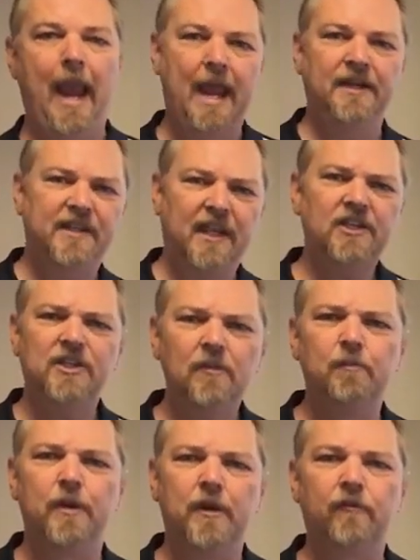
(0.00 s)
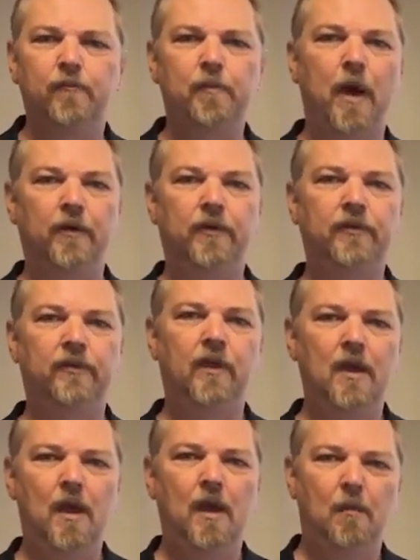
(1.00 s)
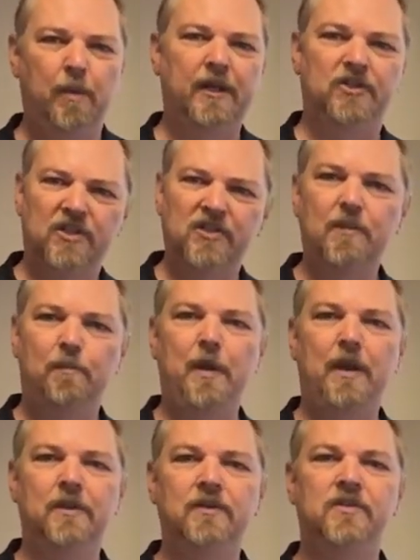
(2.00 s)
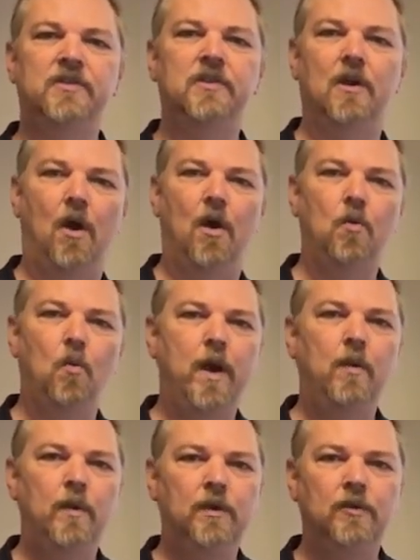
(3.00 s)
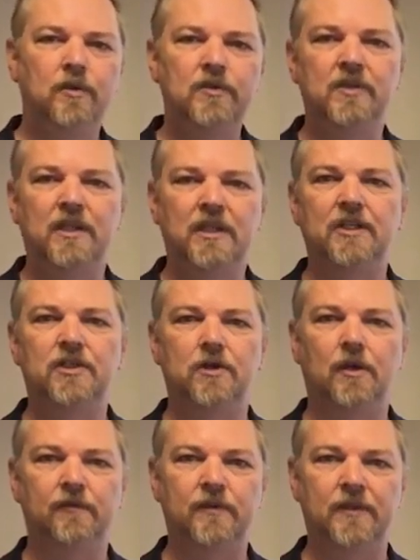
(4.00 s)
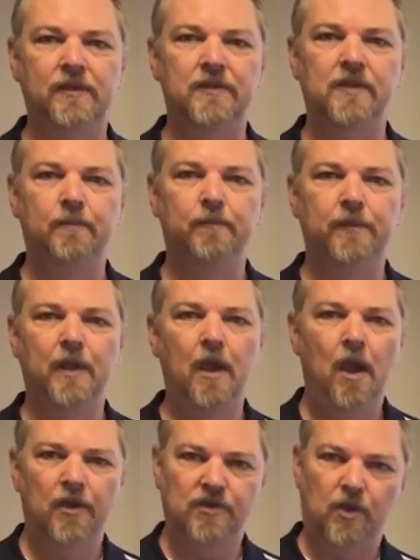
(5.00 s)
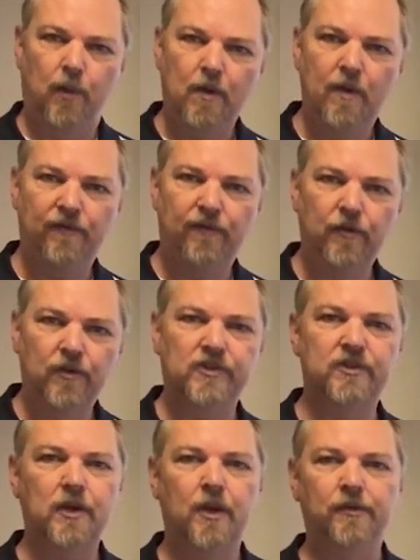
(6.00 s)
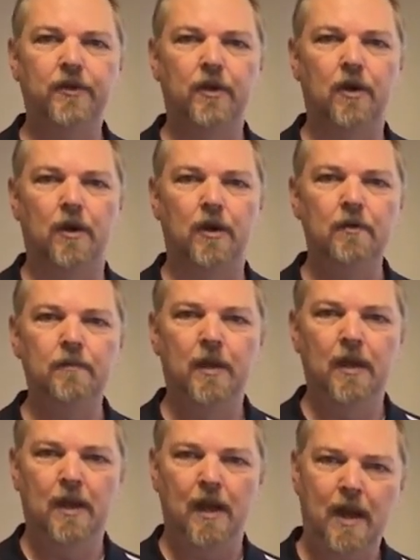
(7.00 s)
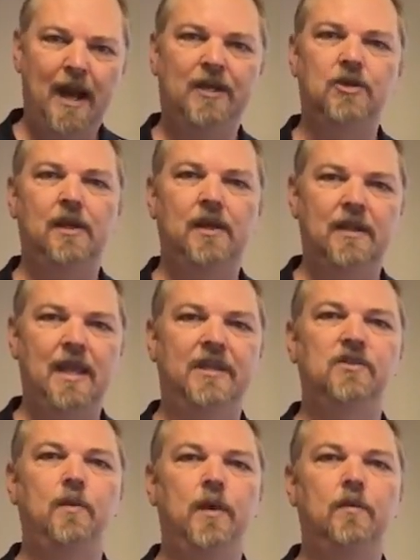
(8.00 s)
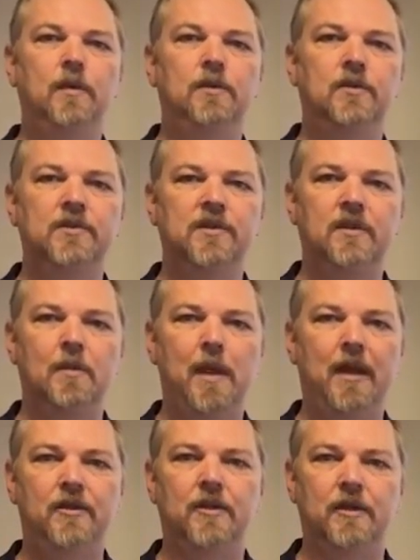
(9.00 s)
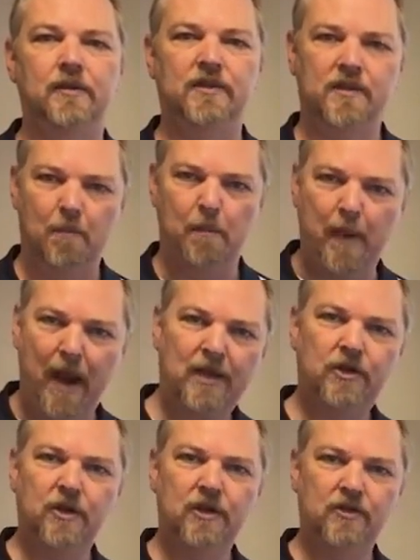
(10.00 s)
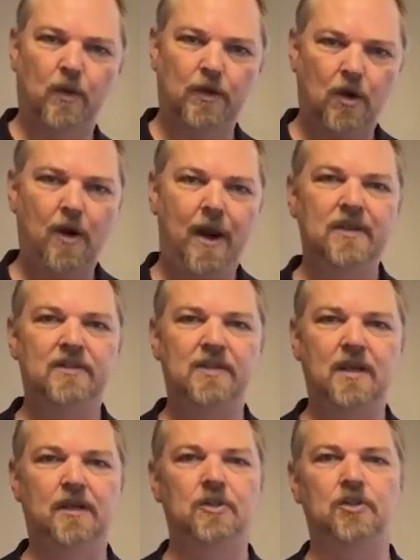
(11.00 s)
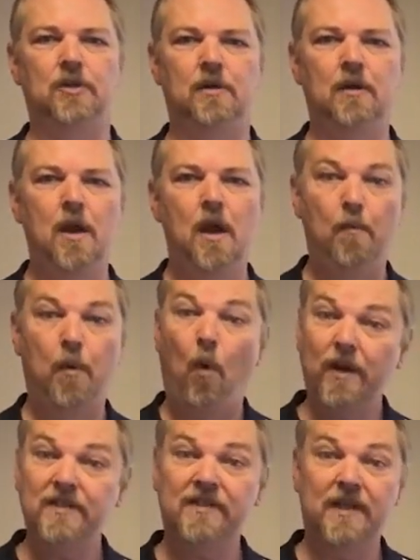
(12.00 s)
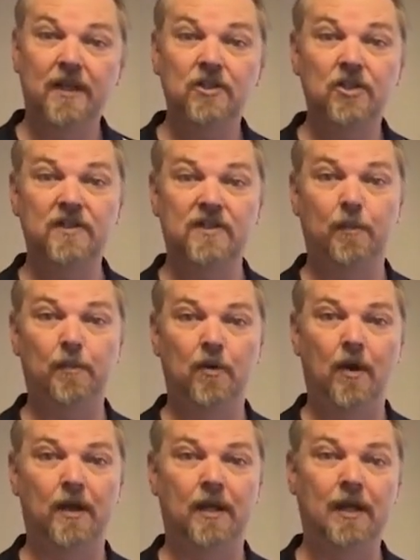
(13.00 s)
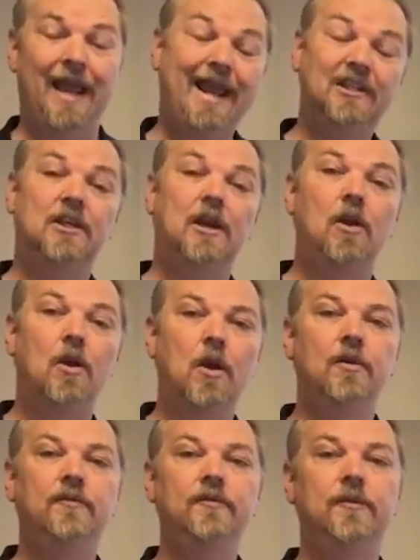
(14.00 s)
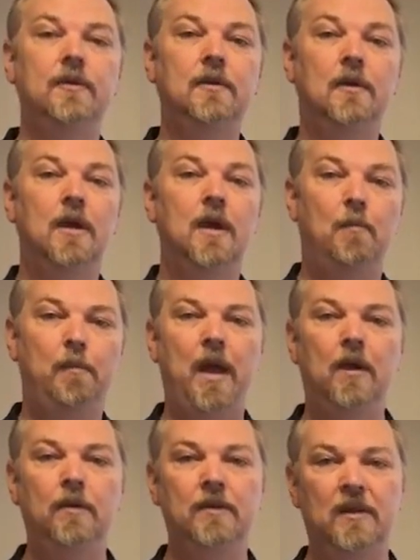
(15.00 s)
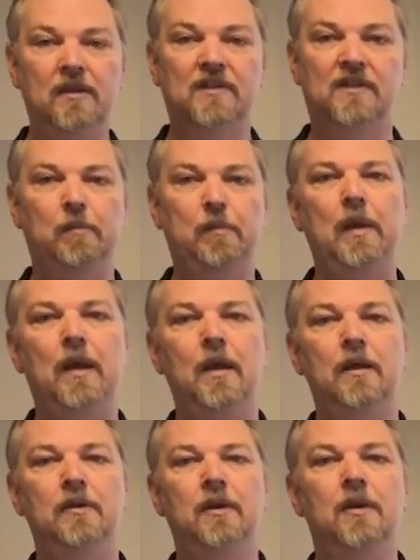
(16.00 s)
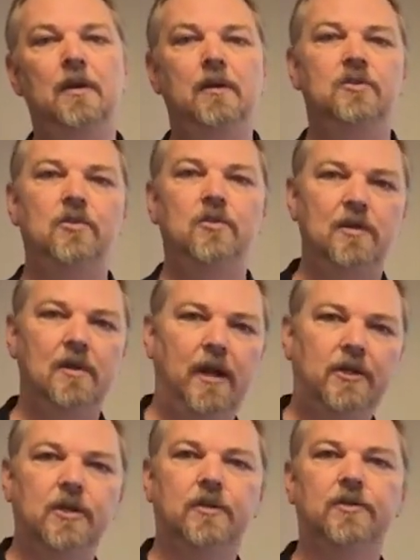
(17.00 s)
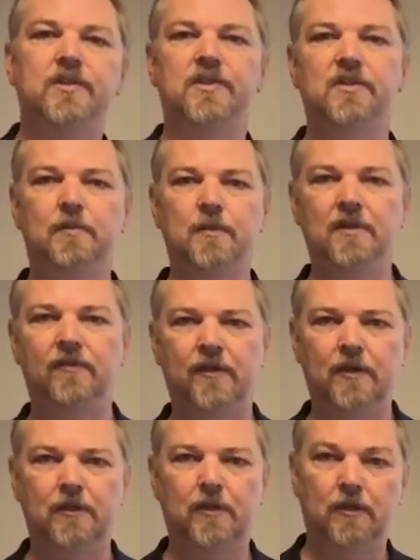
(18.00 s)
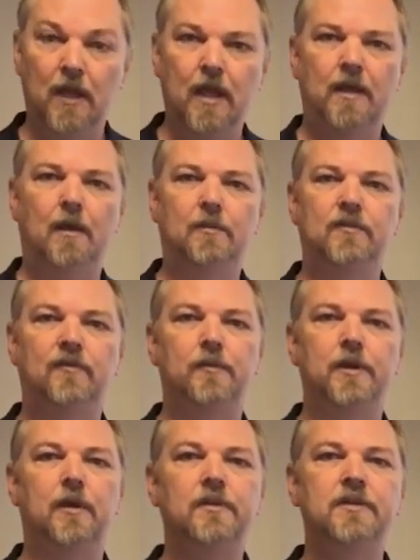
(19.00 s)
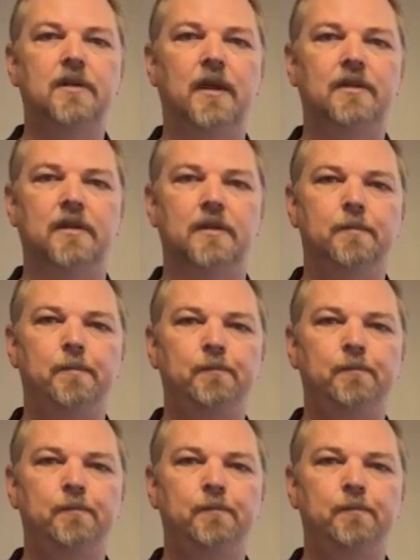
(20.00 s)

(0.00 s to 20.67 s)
And it's actually a bit of both, but it just depends on when we're using each of these. So when we first start the car, naturally that's when we're using the battery. So the battery is what cranks the engine. But once the engine's up and running, actually a lot of the power that is supplied to the electrical system in the vehicle comes from the alternator.